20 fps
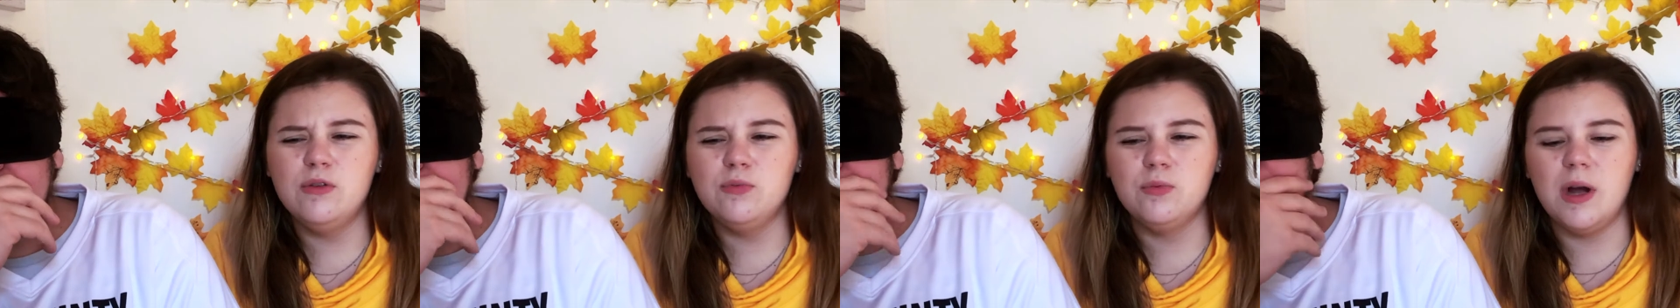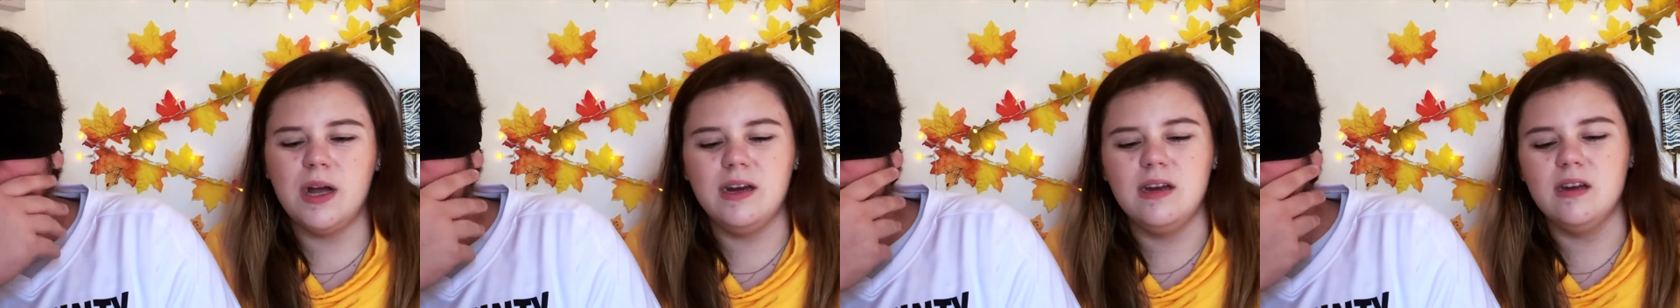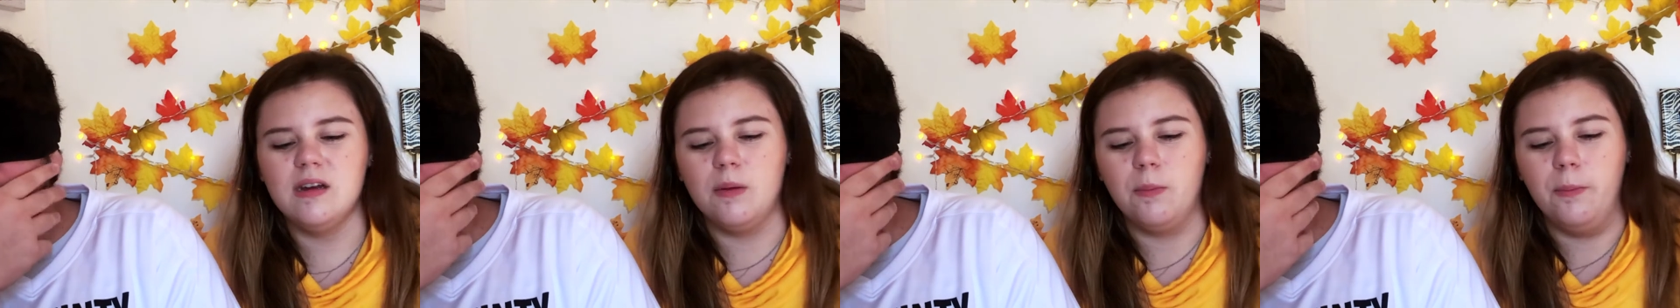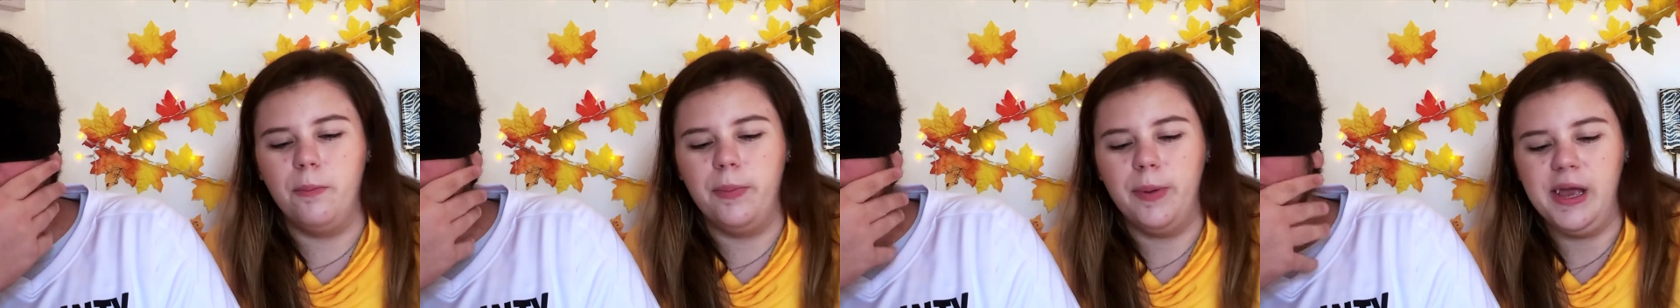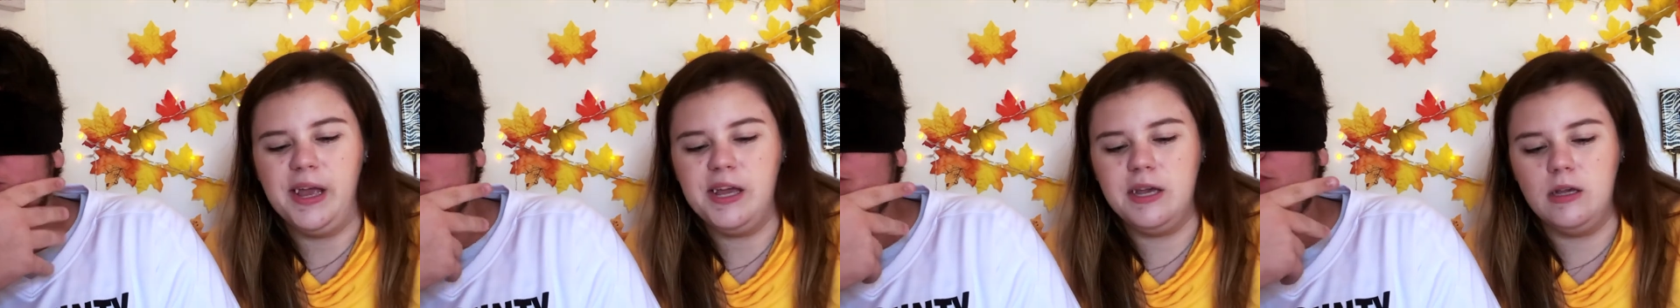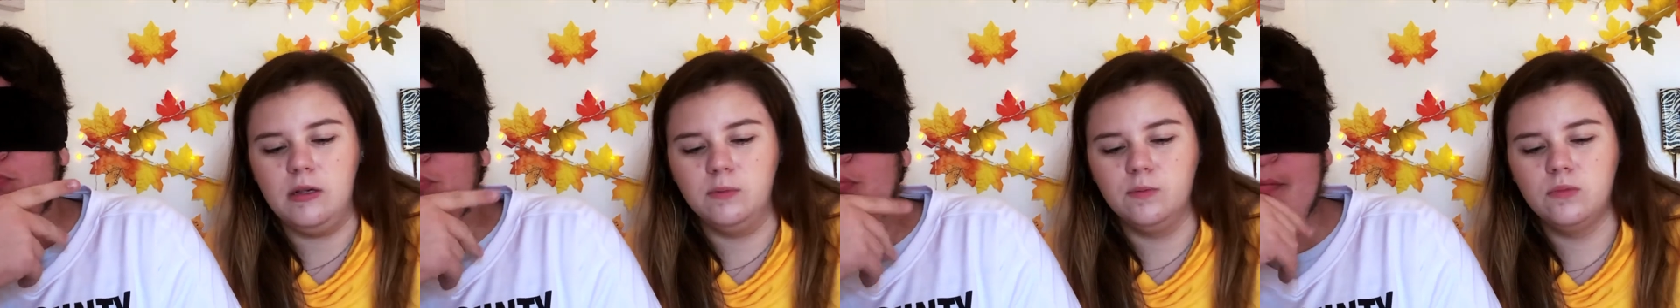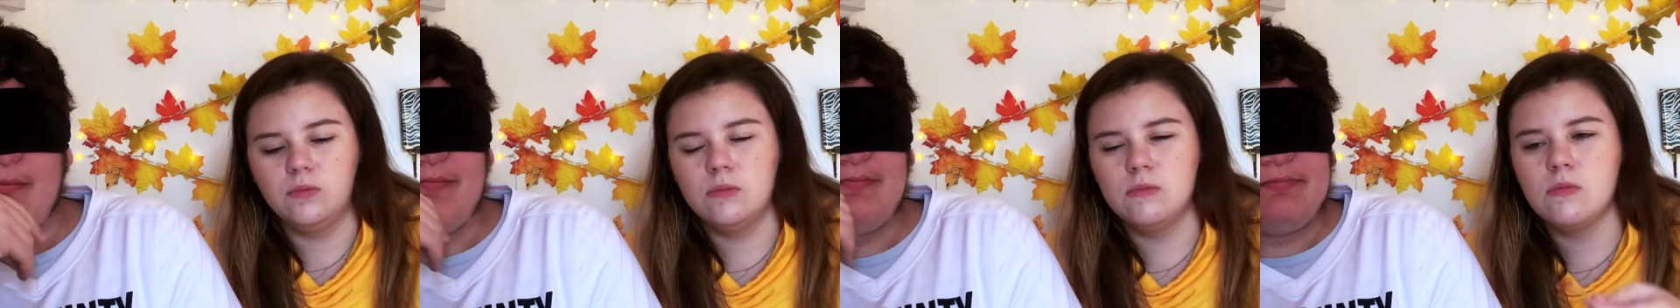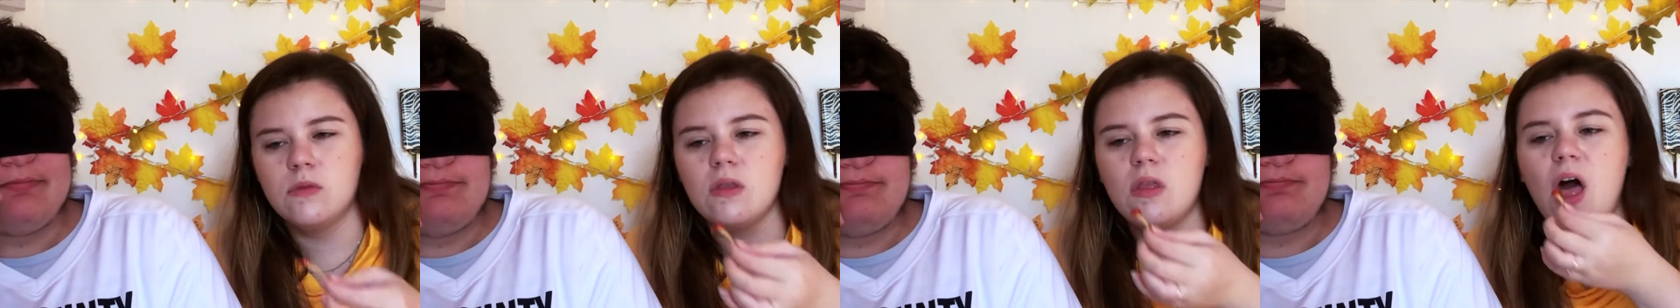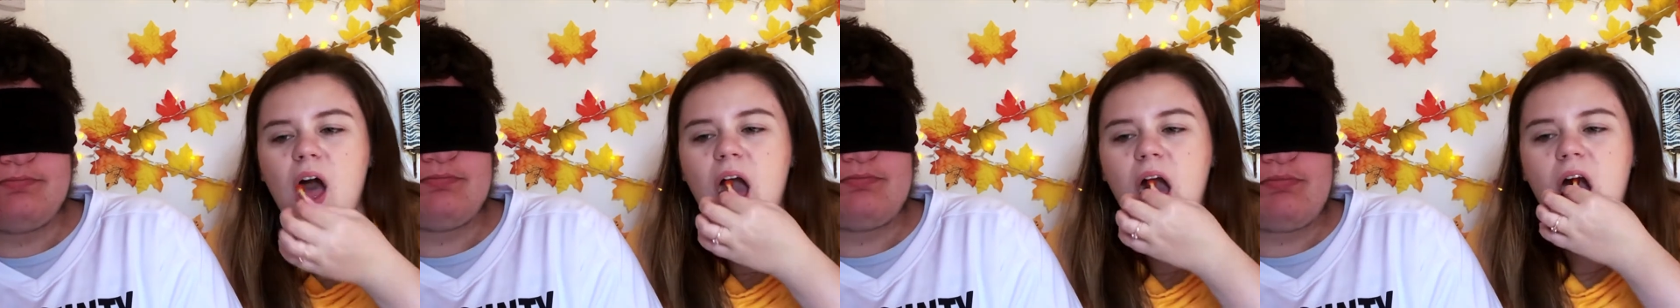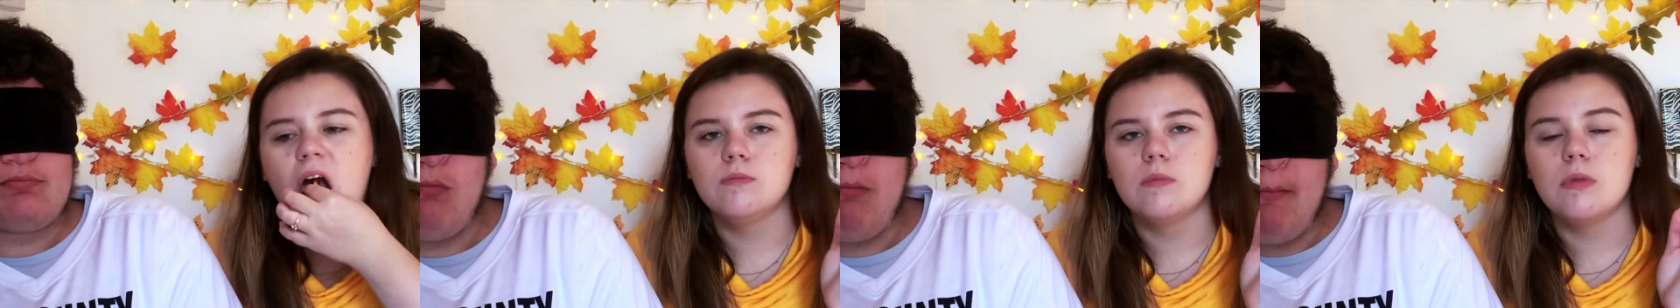rate it a B.
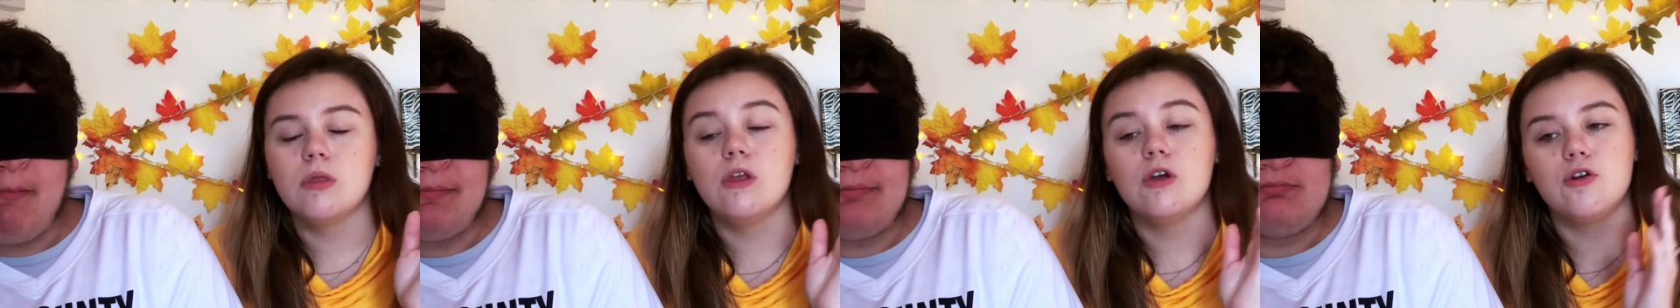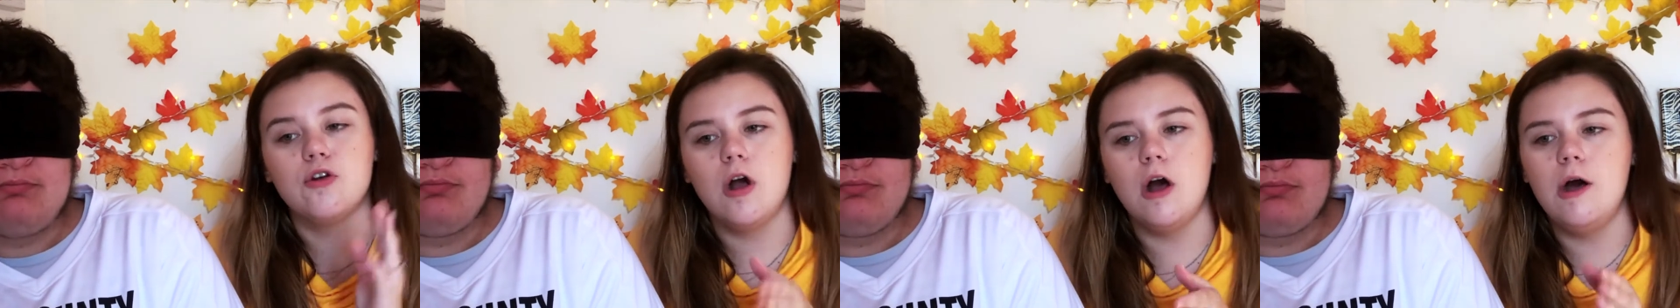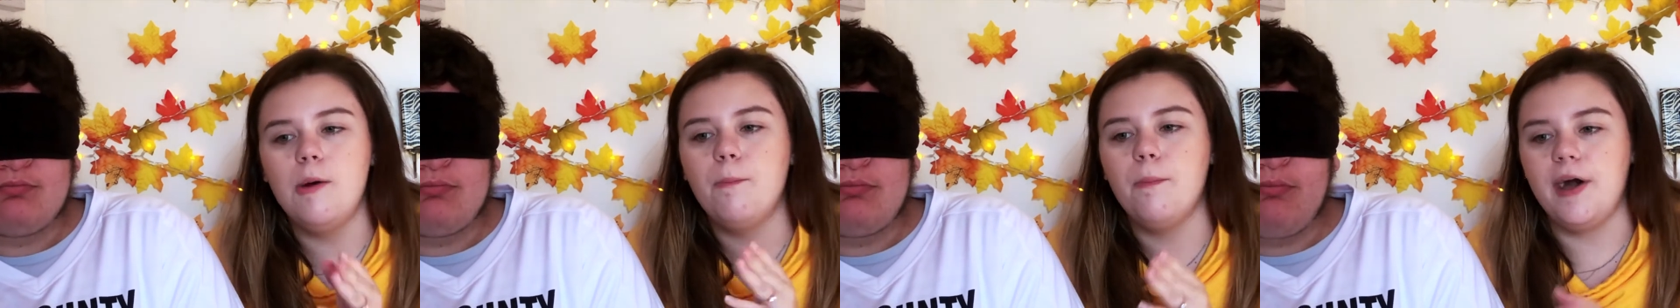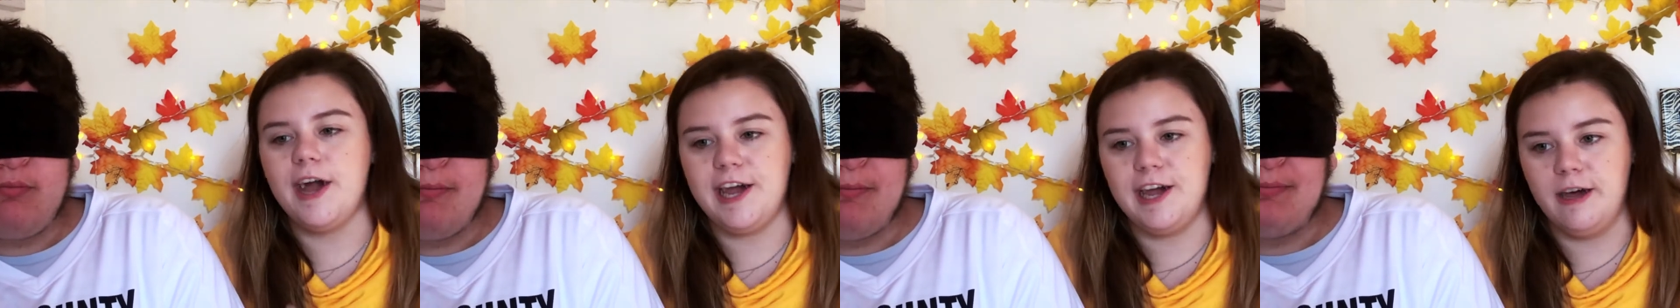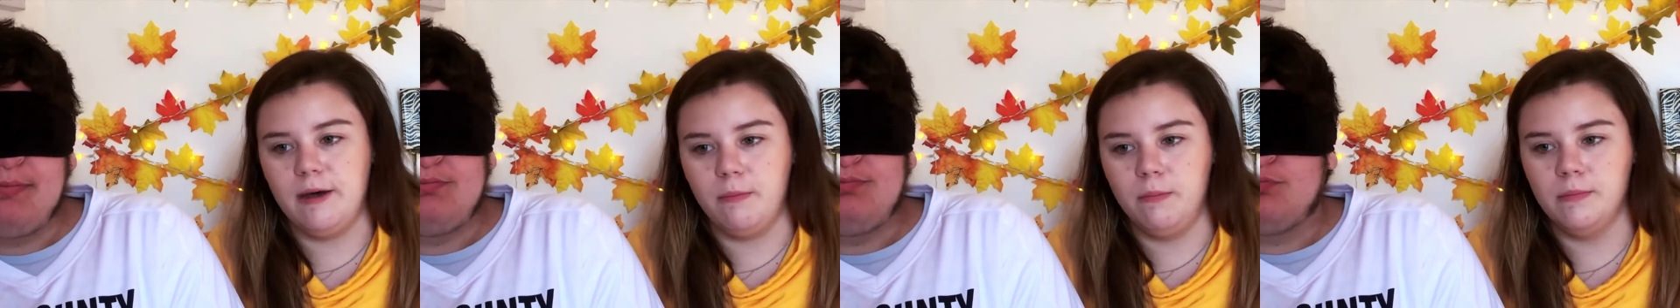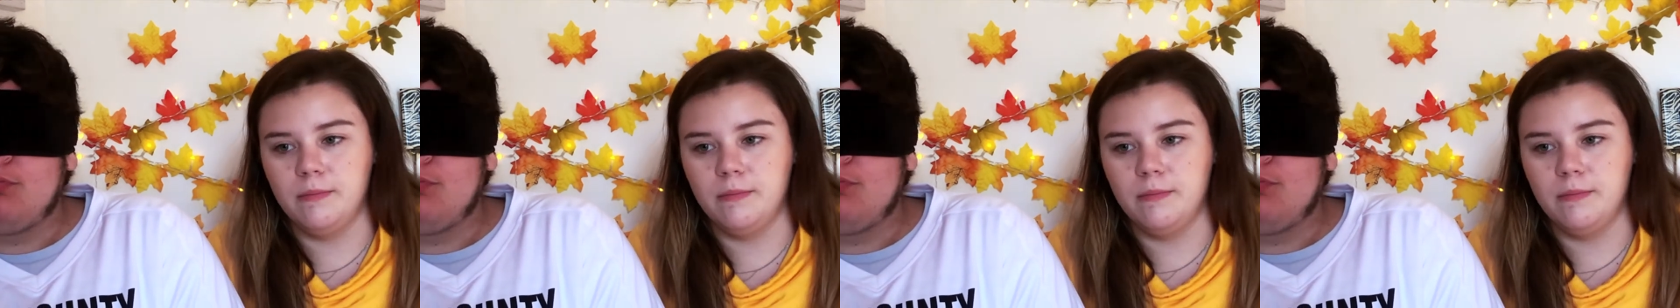Like, they're not bad.